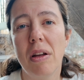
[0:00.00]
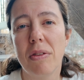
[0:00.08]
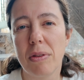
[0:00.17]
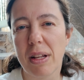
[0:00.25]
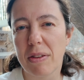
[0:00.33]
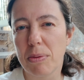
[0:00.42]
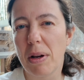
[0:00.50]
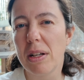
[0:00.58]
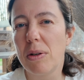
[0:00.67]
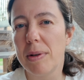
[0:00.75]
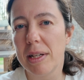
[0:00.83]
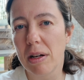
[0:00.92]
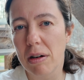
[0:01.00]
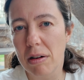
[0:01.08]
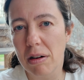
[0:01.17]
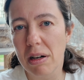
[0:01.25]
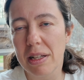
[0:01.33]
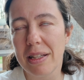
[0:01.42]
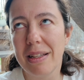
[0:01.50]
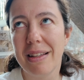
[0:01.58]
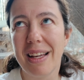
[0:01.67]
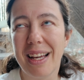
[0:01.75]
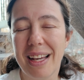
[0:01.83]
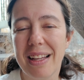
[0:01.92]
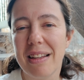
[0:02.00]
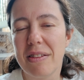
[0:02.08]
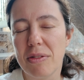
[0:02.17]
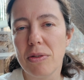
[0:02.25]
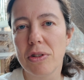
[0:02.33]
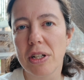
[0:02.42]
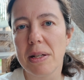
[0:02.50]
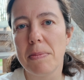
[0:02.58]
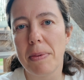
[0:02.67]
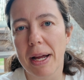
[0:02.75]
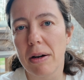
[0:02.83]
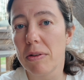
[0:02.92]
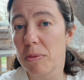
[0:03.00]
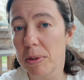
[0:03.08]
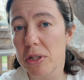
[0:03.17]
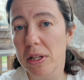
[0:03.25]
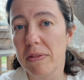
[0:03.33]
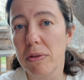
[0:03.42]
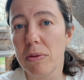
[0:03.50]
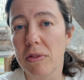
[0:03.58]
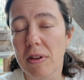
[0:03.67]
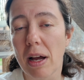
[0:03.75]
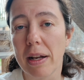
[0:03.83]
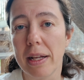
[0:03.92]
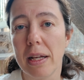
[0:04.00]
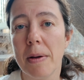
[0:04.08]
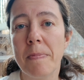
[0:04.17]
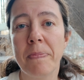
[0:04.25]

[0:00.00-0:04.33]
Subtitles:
So that's why going early, it's usually better, especially if you're starting.